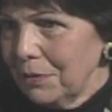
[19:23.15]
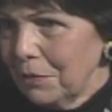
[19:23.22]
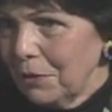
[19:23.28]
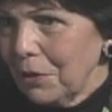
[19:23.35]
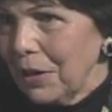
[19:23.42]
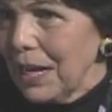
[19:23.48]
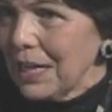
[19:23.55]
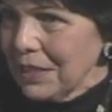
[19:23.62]

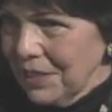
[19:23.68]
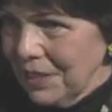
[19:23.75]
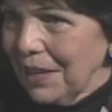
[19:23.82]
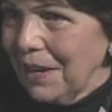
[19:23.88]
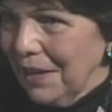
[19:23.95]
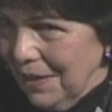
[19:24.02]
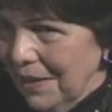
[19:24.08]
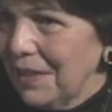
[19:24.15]
For
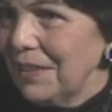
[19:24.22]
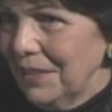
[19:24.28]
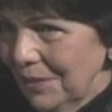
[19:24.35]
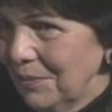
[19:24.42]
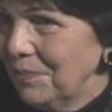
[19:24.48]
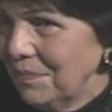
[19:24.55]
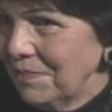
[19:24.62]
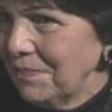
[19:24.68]
extra
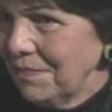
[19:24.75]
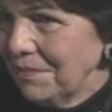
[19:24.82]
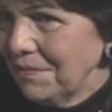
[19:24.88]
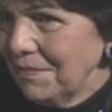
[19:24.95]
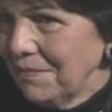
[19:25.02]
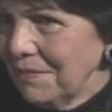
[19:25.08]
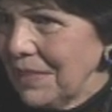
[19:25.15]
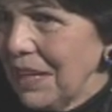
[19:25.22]

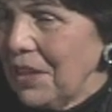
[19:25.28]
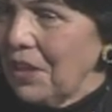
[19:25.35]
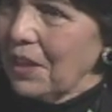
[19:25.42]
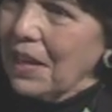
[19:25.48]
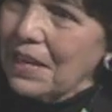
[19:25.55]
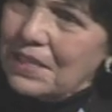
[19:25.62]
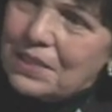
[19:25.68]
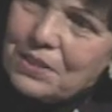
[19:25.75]

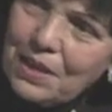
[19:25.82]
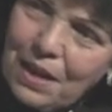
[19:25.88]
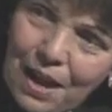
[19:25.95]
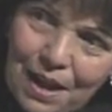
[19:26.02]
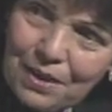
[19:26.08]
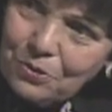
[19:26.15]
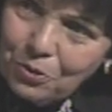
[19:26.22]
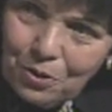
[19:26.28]
things
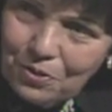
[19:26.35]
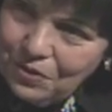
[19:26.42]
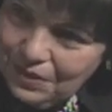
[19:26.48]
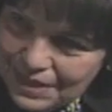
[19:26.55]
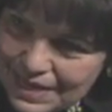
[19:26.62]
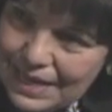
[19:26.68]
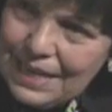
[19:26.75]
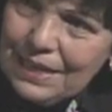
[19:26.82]
I don't
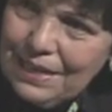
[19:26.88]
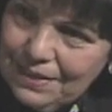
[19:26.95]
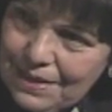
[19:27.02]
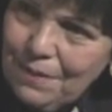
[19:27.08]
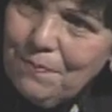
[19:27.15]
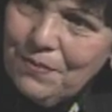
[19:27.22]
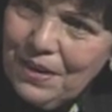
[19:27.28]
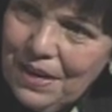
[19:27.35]
need
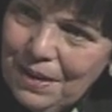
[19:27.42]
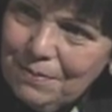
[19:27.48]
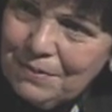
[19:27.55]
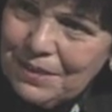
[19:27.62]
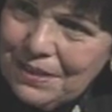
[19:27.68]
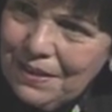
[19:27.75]
sometimes.